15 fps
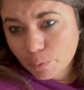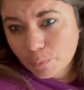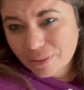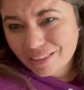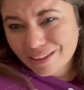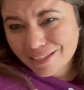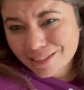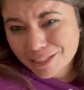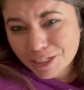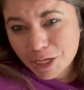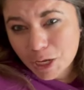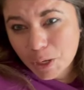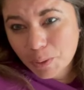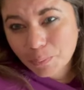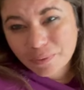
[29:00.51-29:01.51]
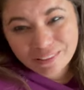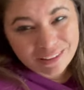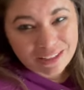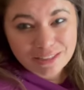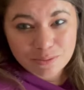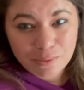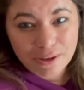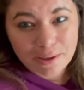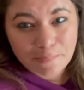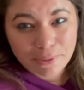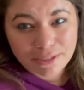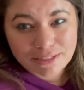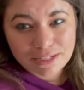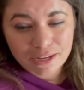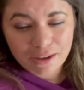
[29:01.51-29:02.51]
with it, so that's why I
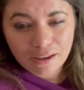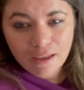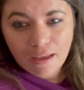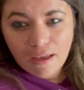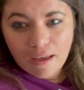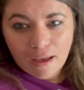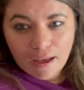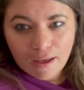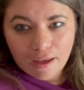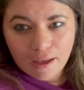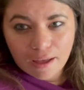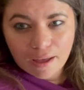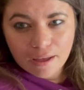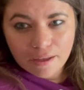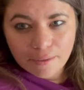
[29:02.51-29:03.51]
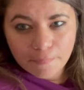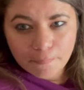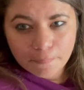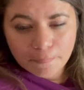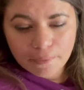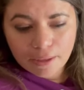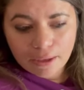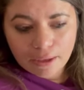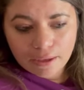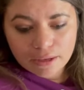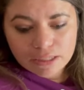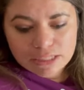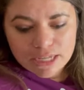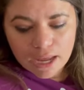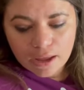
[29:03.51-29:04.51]
picked it.
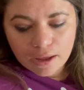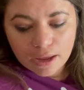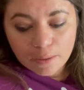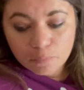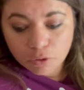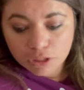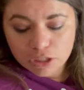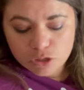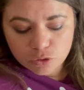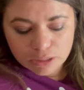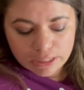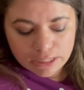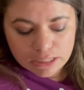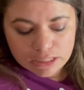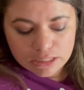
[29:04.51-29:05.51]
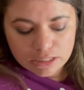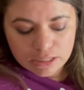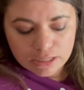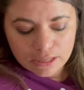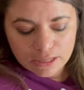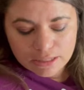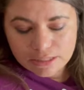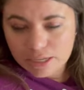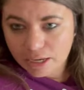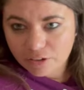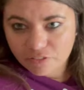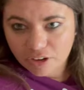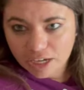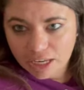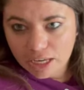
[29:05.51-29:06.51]
And yeah, I'm really enjoying it. It's kind of
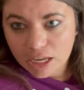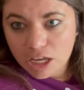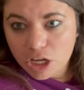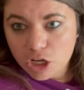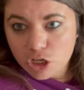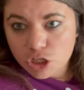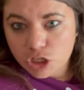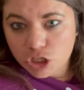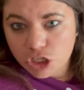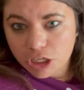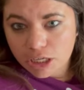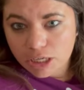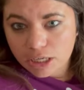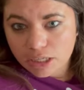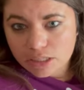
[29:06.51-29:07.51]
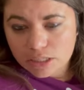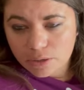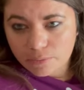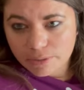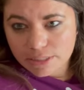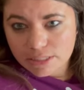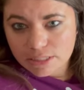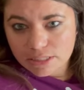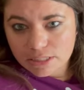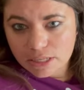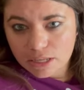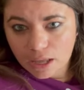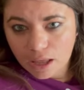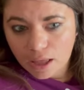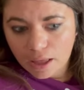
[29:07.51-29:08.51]
funny. So it's
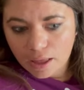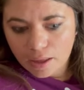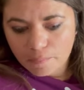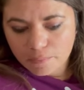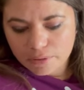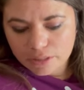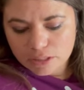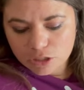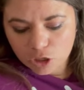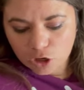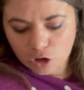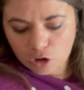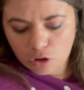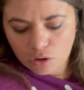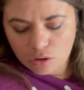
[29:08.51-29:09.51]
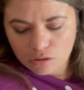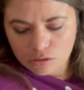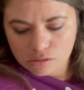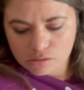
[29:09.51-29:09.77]
this girl,